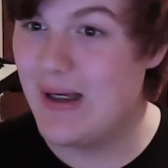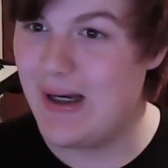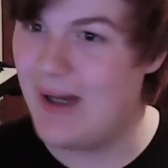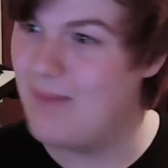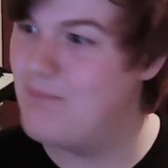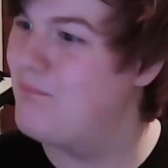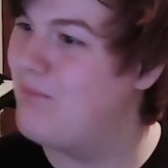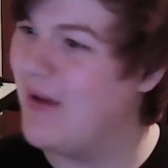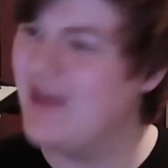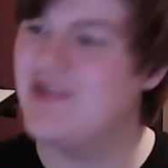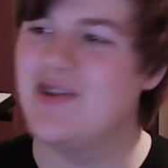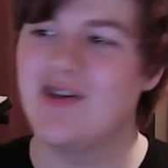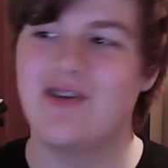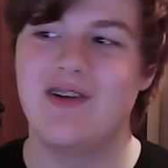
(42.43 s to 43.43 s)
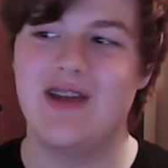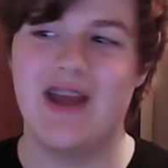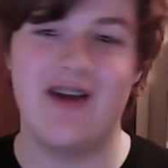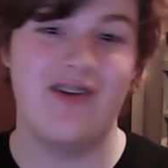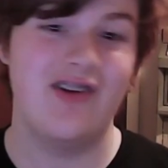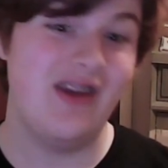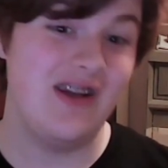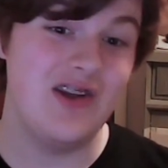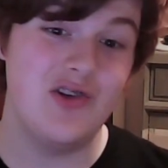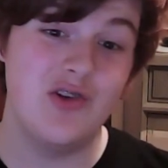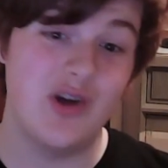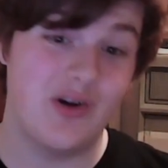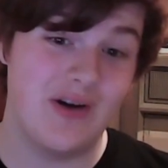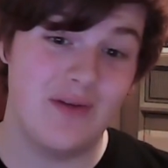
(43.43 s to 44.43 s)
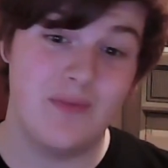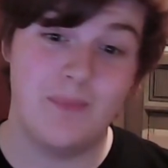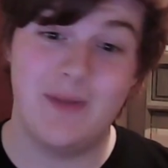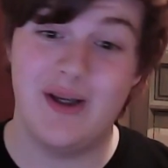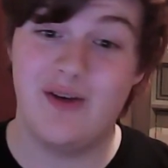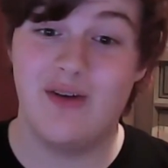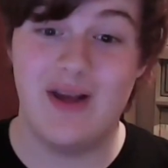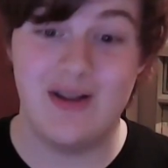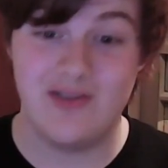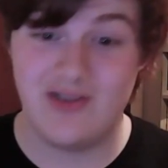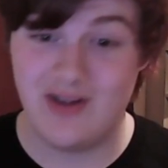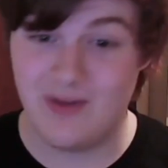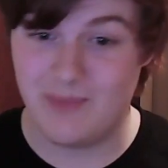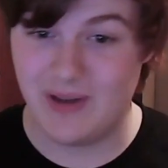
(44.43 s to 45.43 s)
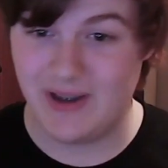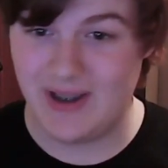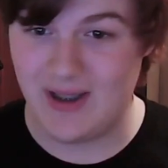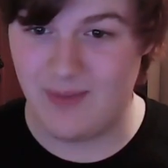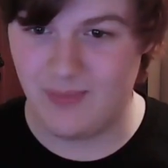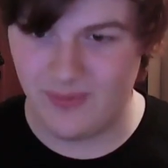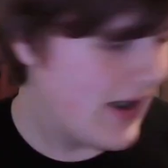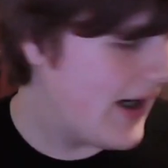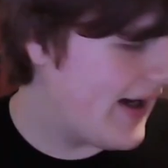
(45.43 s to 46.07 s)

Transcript: I basically guarantee you don't have a micro HDMI cable.